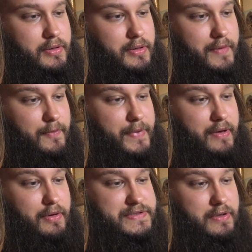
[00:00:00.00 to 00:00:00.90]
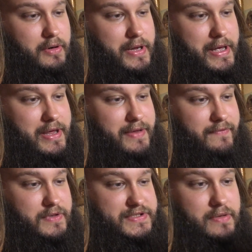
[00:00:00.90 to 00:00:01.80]
and the pellets are
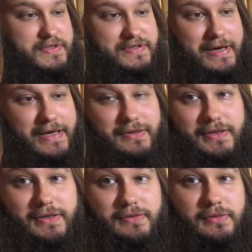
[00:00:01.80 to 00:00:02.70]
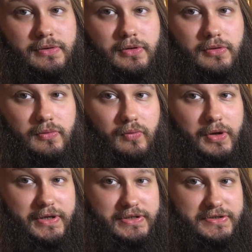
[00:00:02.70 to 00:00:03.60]
ever so slightly
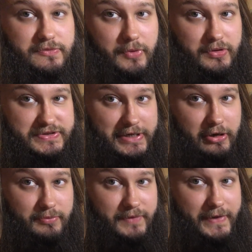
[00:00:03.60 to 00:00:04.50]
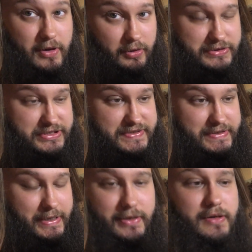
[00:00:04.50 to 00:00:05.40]
wanting to bulge it out, but they aren't just
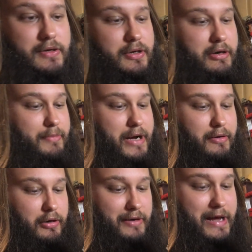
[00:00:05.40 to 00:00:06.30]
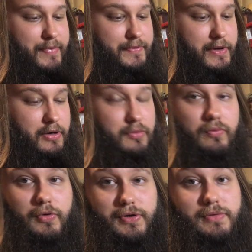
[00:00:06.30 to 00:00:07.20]
yet. A Mylar wrap in there,
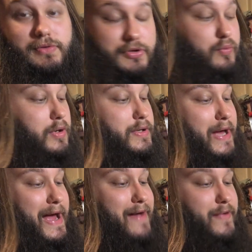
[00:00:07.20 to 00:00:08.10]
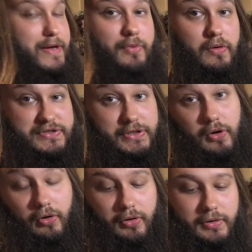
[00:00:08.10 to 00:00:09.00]
you would have a bulging
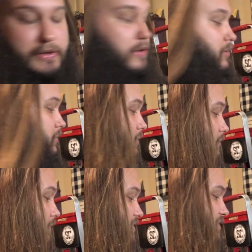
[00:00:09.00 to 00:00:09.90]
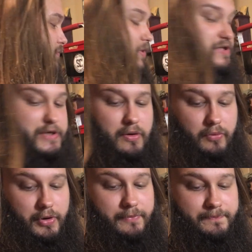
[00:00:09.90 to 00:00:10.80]
hull, which is what you don't want.